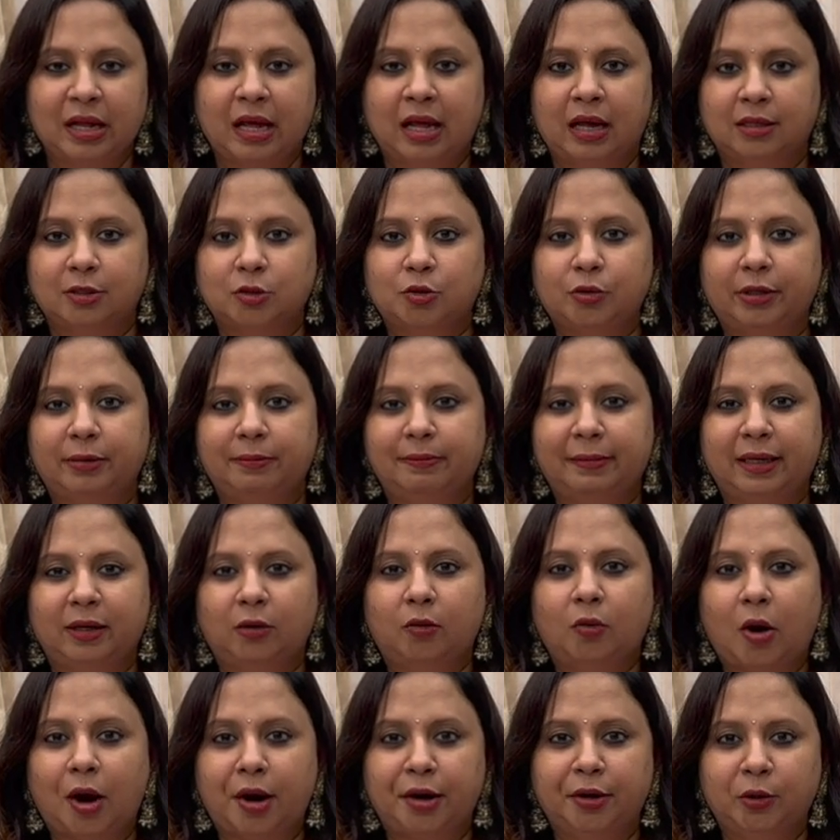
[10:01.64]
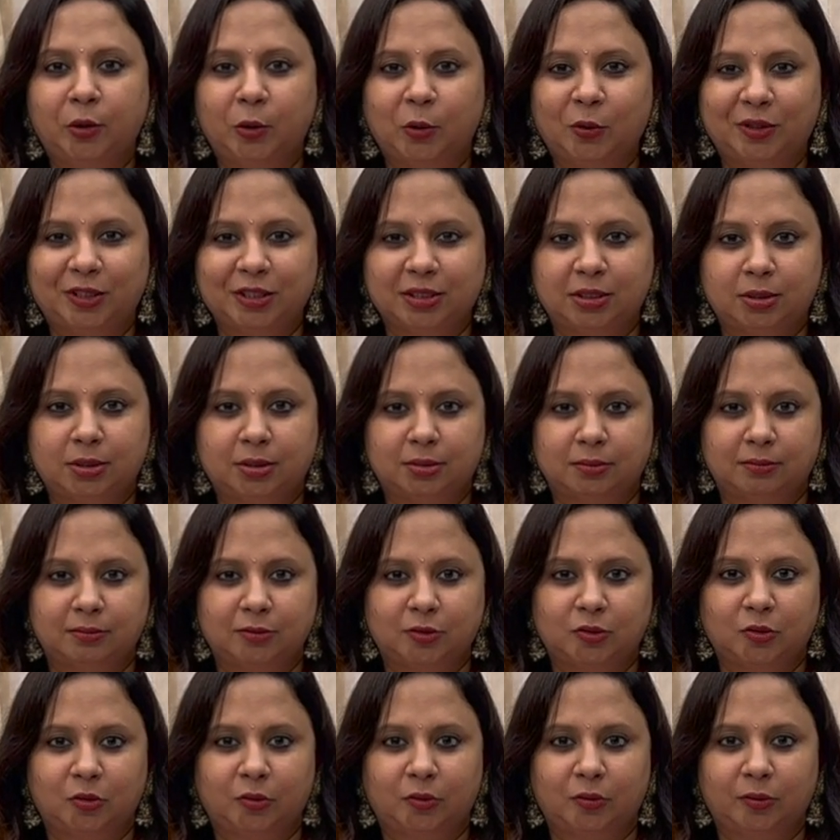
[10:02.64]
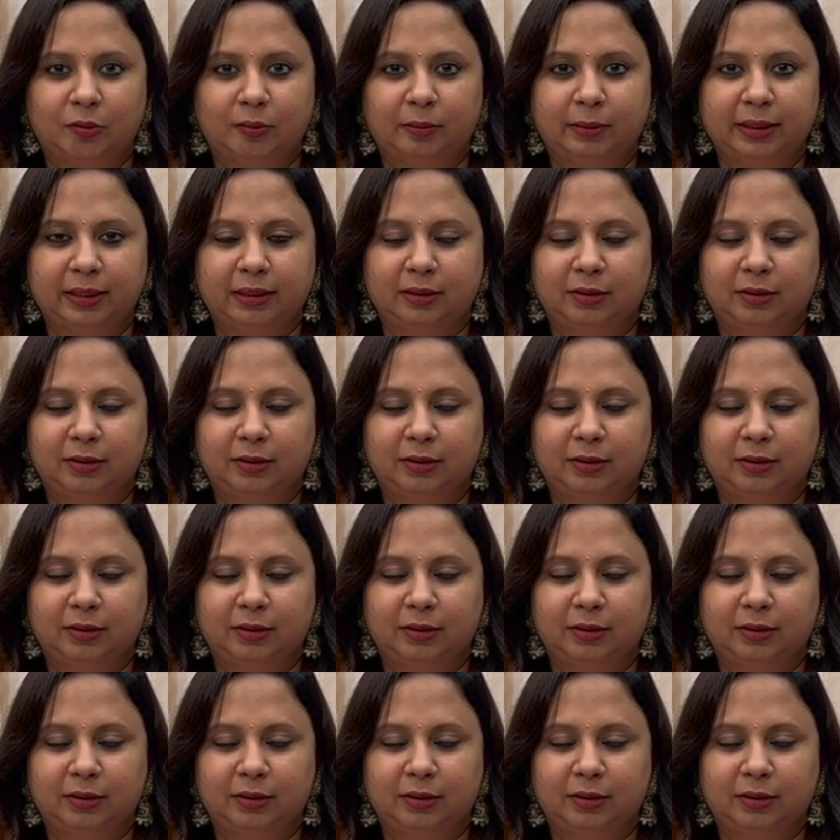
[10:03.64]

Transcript: So it may go unnoticed. So, you